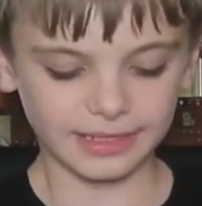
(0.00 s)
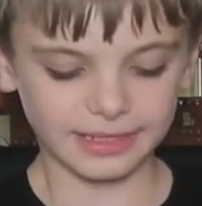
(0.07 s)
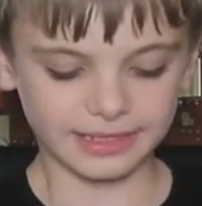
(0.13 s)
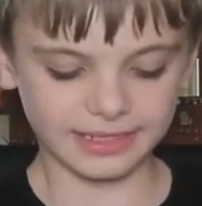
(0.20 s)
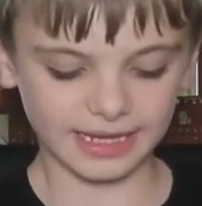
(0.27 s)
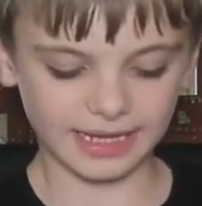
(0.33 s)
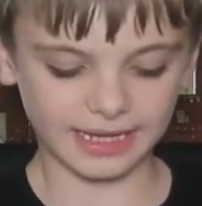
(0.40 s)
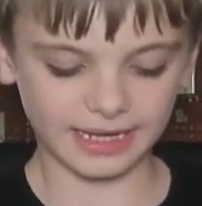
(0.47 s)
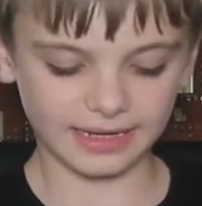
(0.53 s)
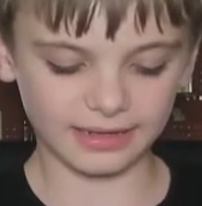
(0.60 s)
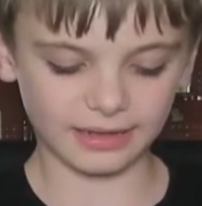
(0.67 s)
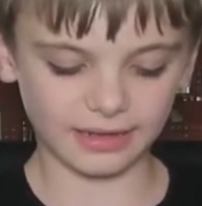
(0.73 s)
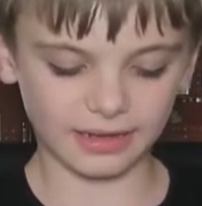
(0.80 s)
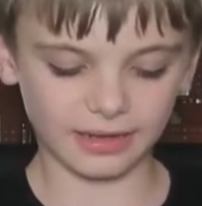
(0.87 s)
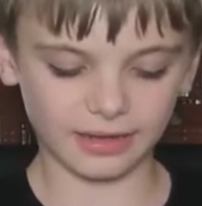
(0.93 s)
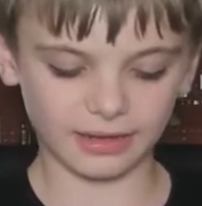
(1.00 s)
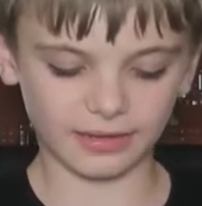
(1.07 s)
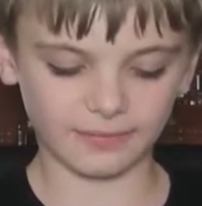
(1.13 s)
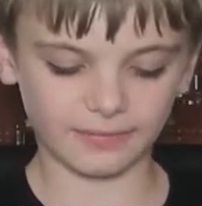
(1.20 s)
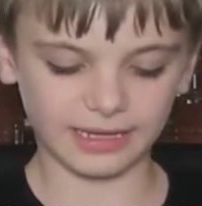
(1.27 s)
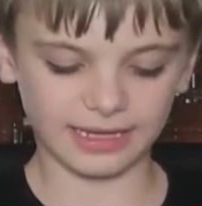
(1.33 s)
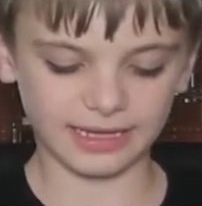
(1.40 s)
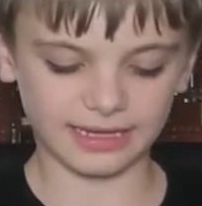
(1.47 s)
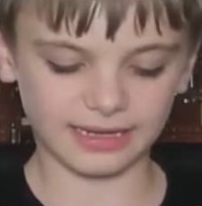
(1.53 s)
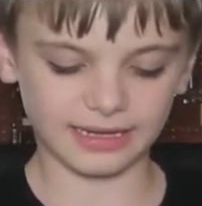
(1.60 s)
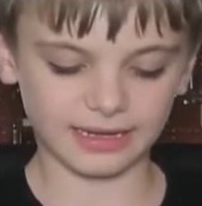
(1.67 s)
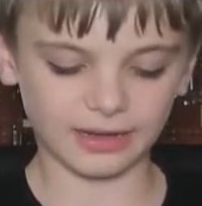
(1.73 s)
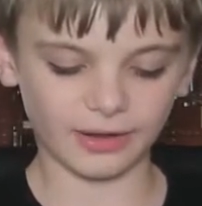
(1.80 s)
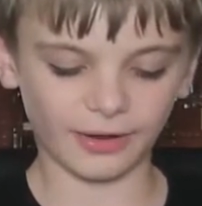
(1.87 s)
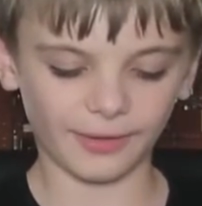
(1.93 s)
So then
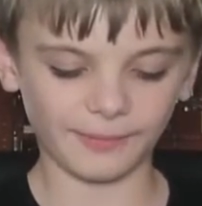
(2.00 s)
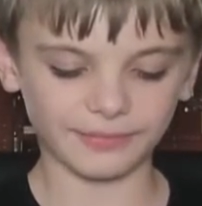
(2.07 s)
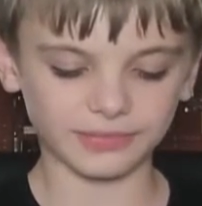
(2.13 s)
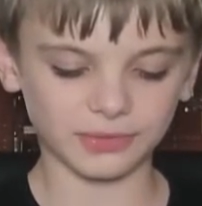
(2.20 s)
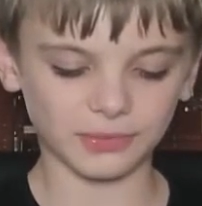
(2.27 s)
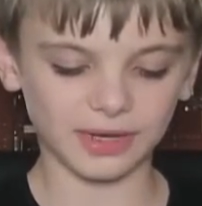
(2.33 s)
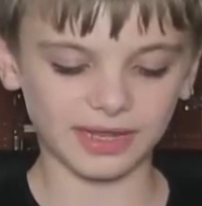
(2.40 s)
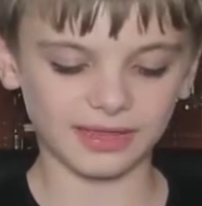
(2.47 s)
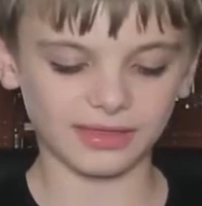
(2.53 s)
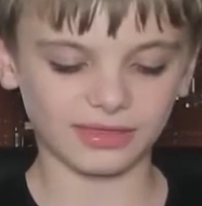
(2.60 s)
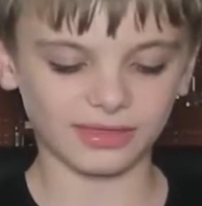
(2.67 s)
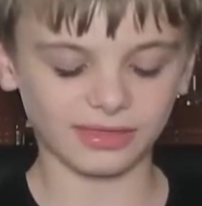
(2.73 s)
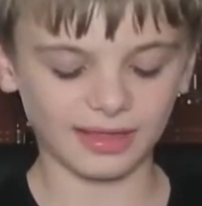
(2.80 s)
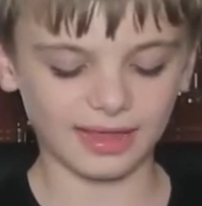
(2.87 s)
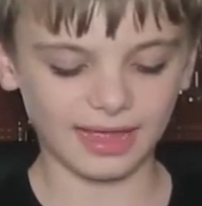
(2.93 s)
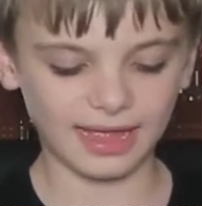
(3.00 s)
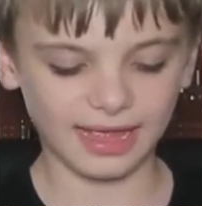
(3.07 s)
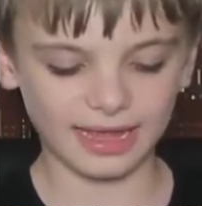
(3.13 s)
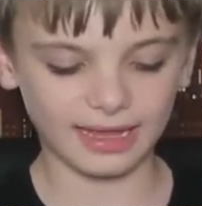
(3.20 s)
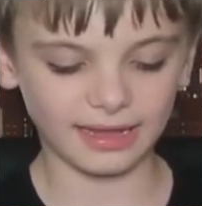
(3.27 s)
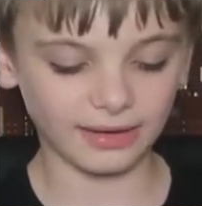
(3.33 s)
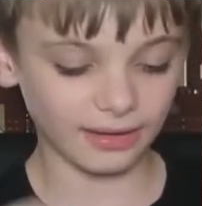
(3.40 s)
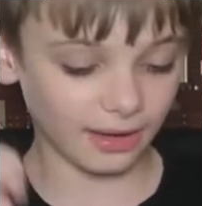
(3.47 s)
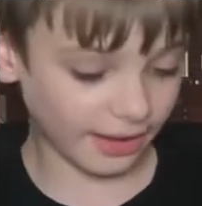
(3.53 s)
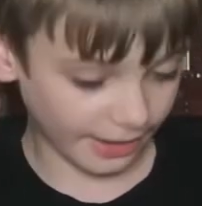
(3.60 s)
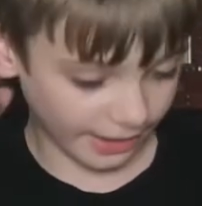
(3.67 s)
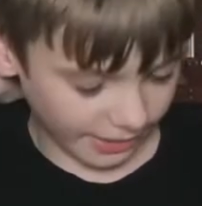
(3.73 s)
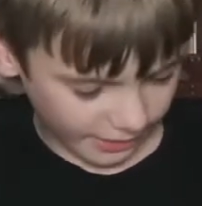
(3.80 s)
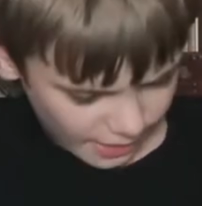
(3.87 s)
he comes with a like